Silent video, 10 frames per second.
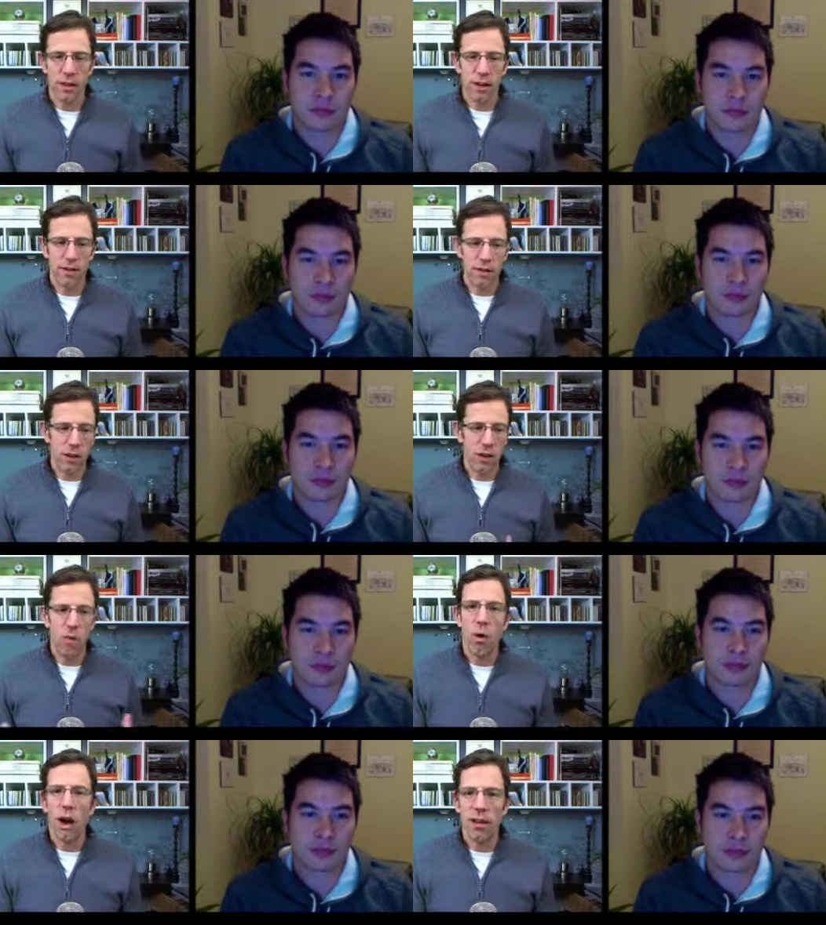Speaker 1: uh, the
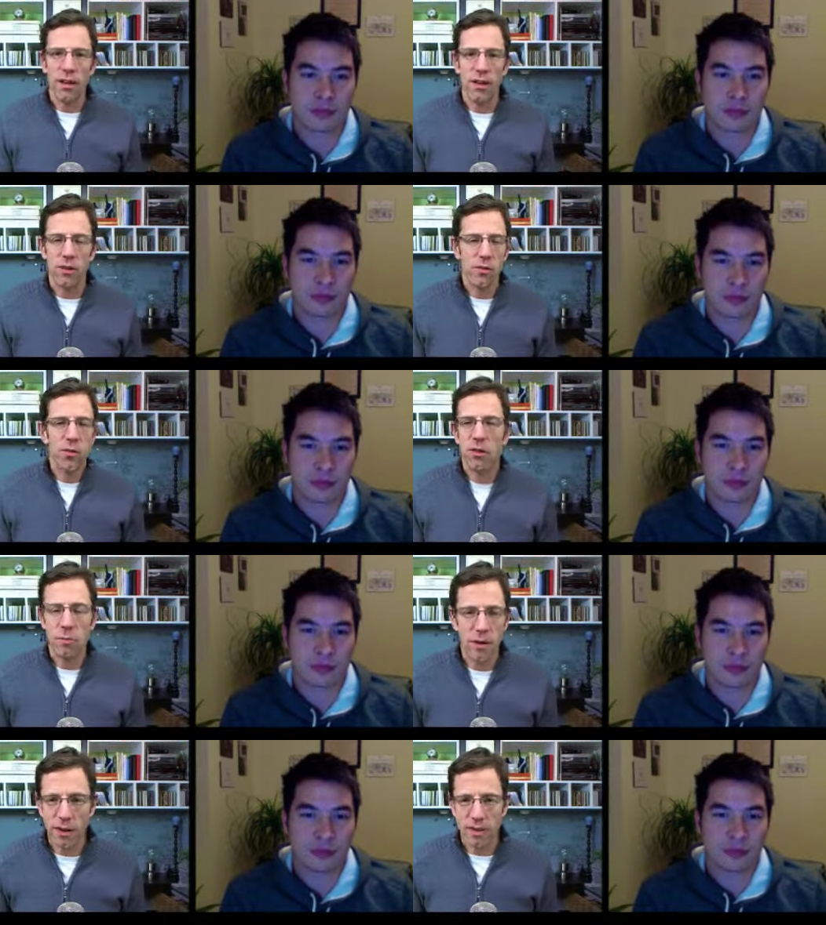UI, the user
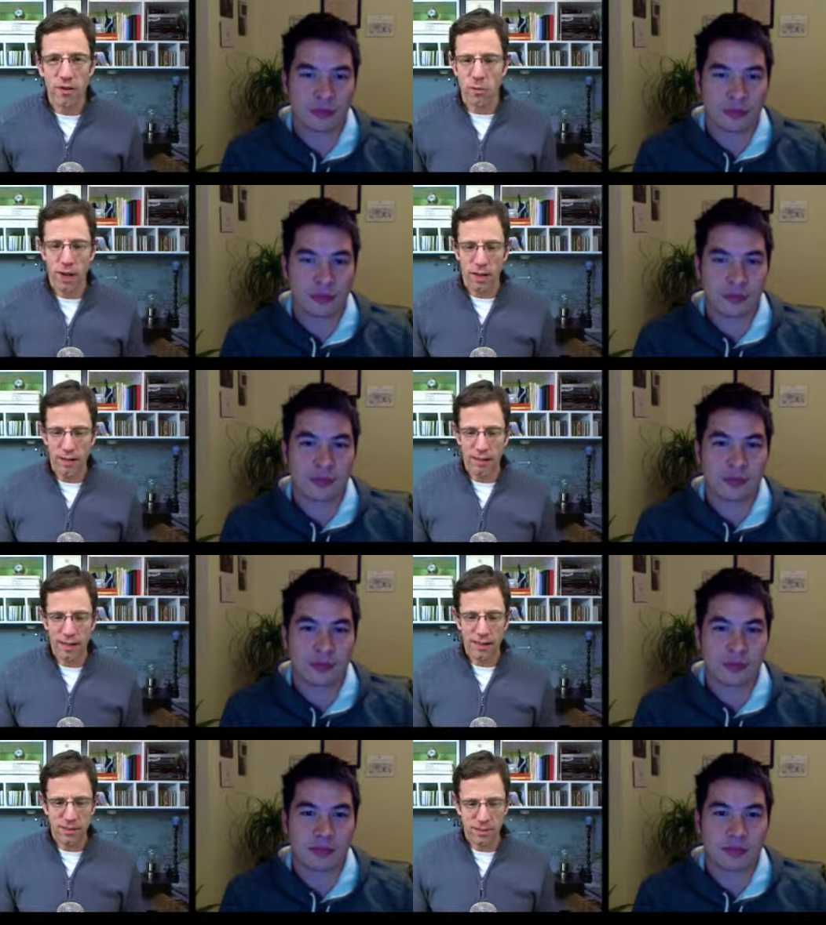experience as well.
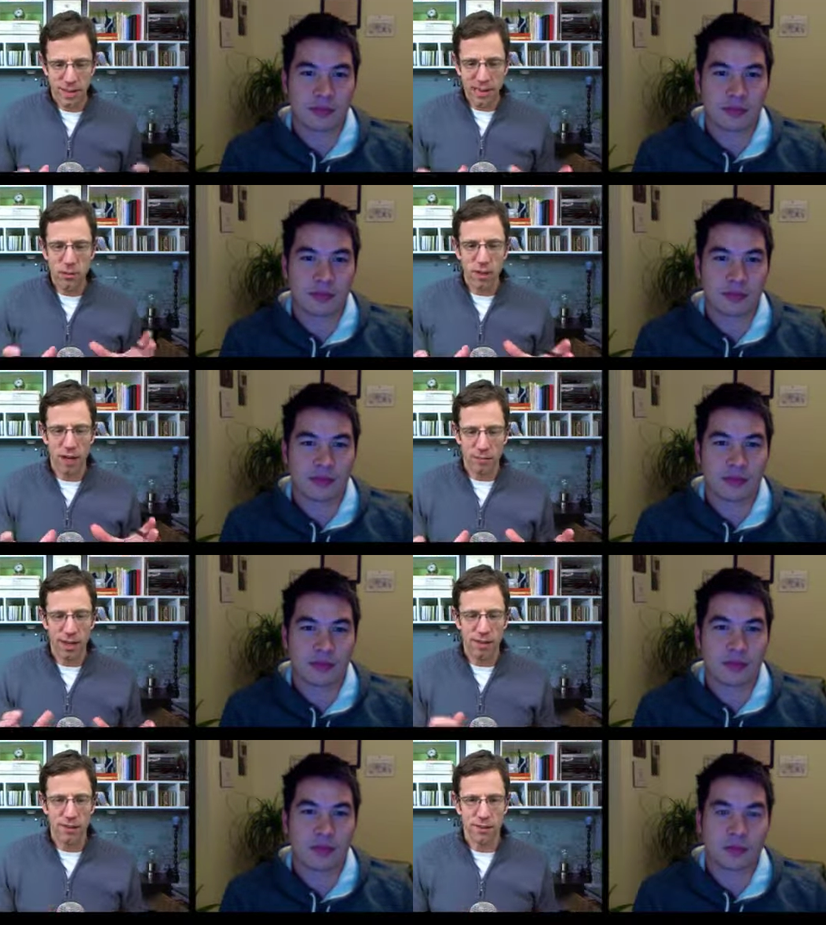That's that's what comes out
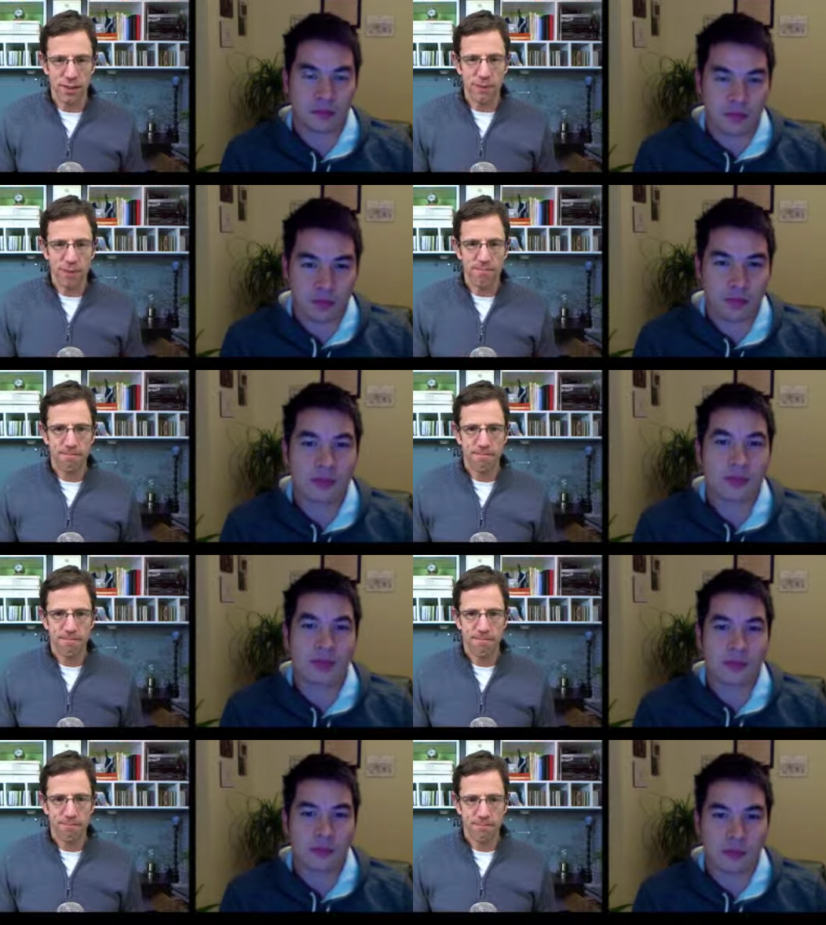of this. Is that right?
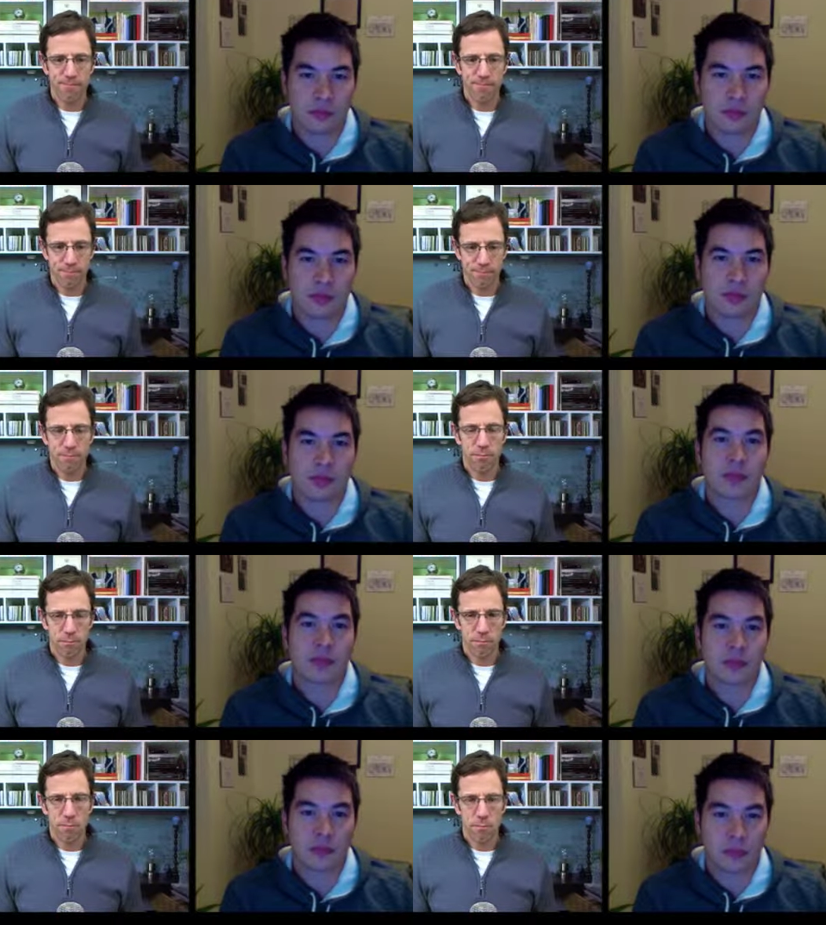Right.
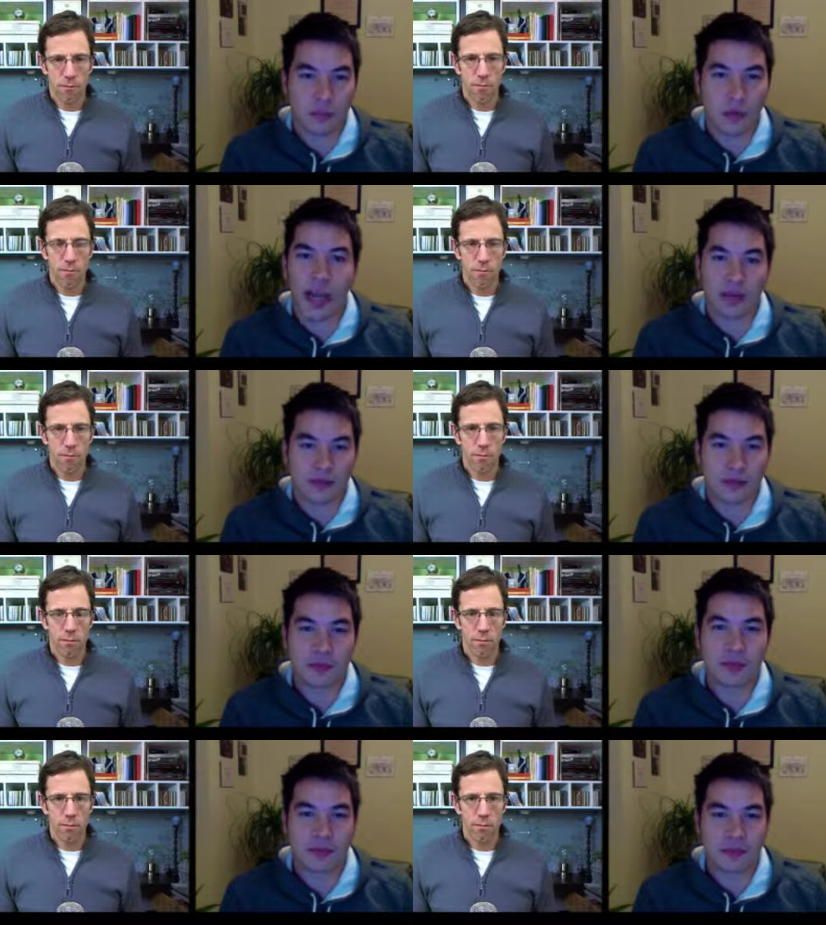
Speaker 2: And what's
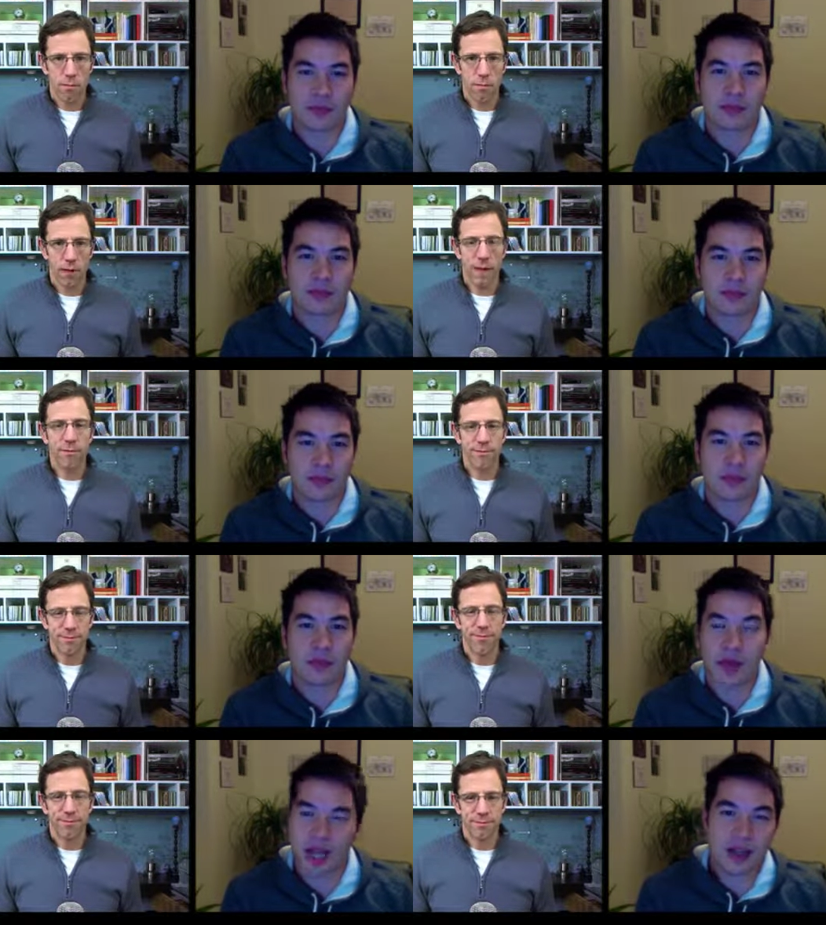awesome is you're just on
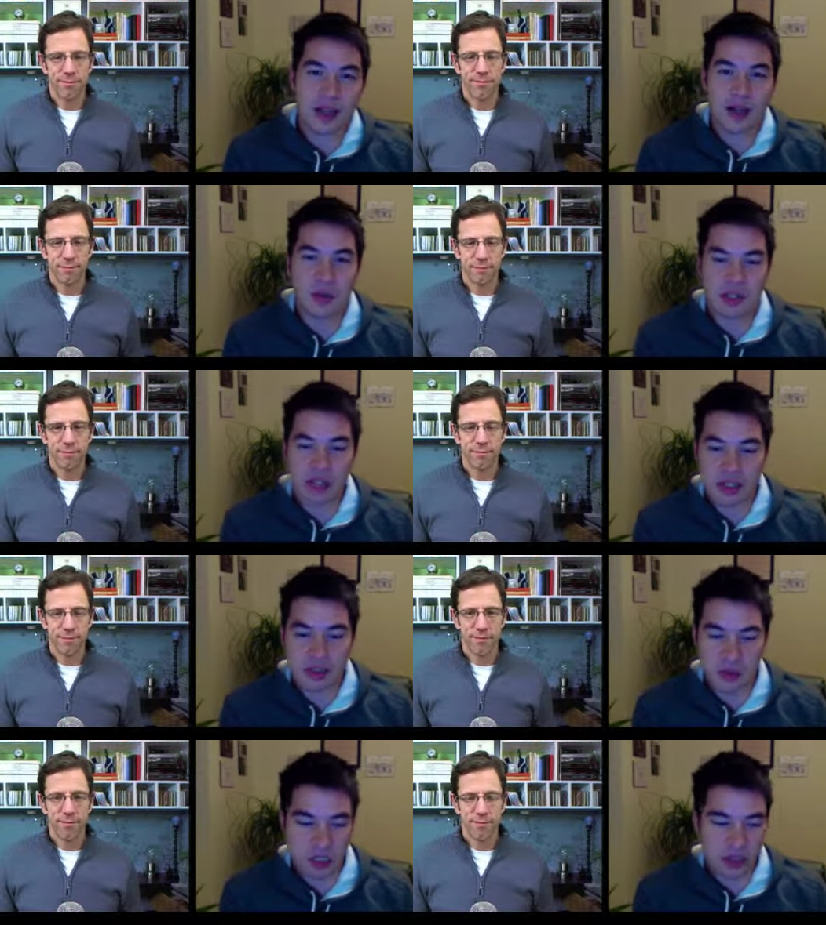paper. So again,
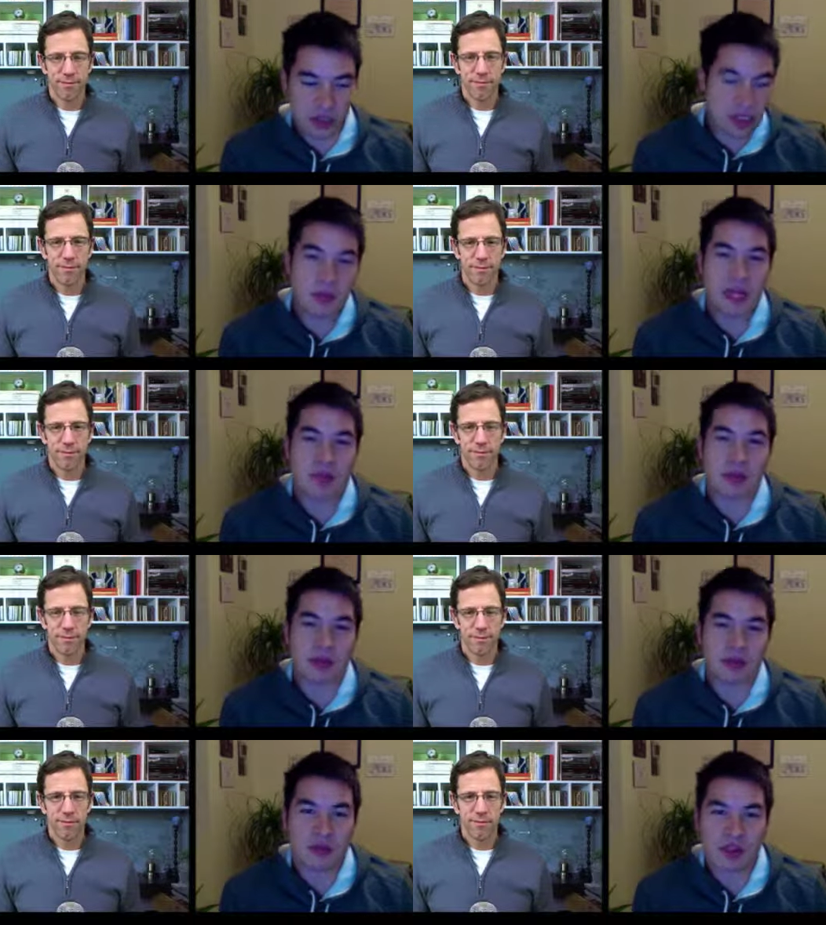you still haven't
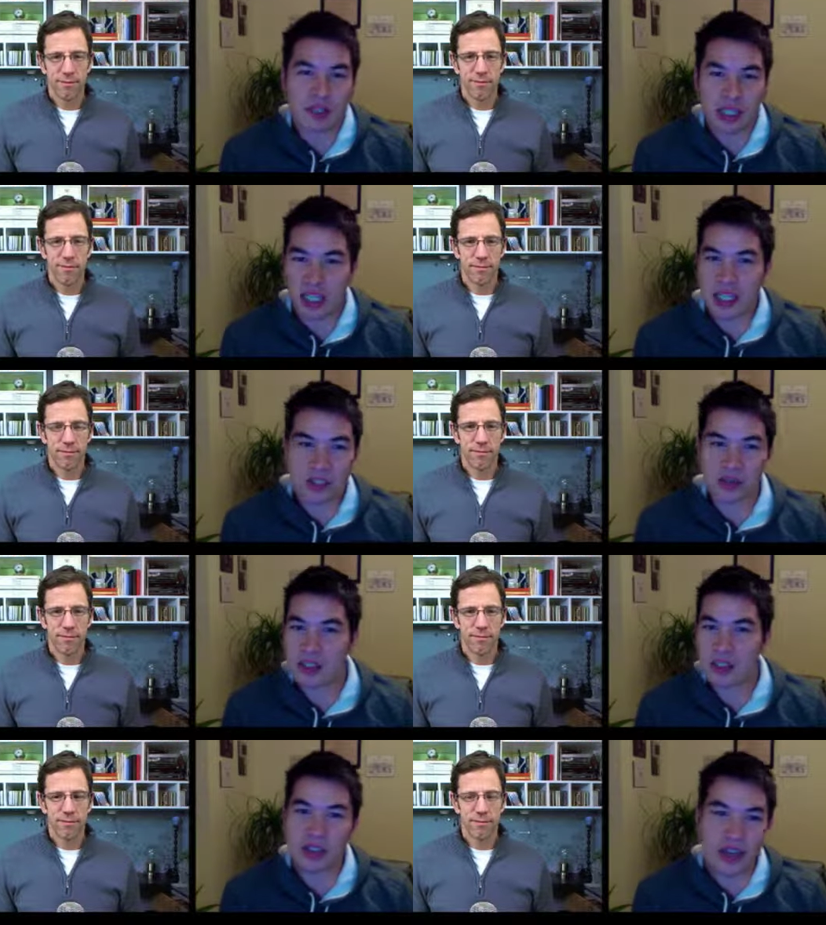
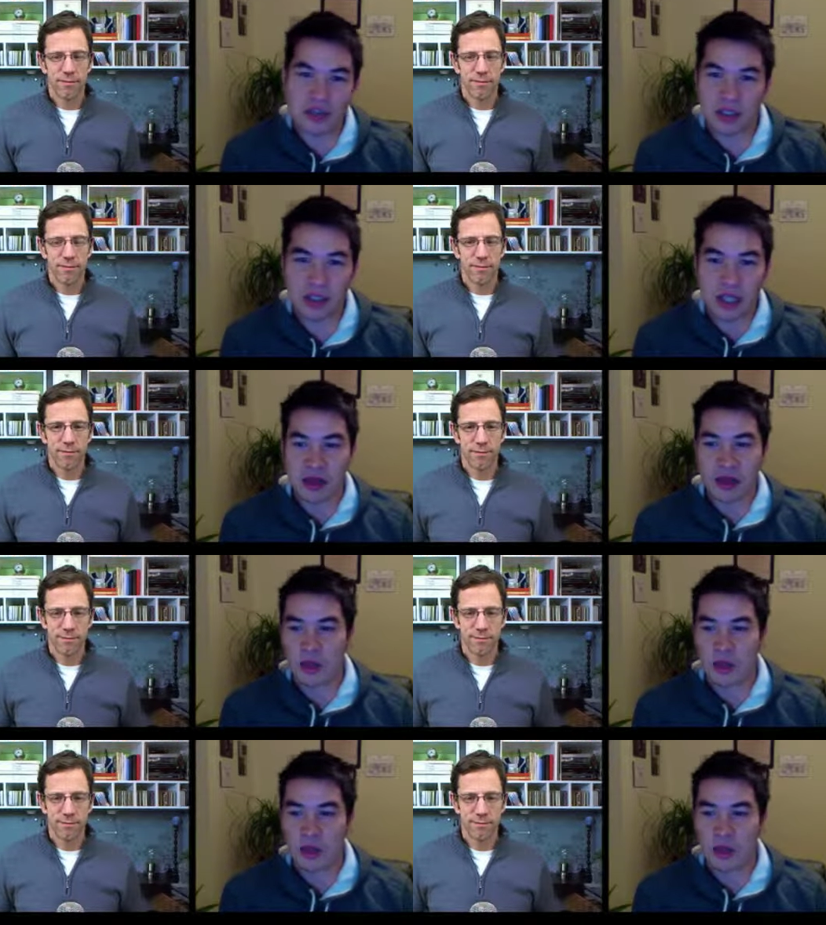wasted um,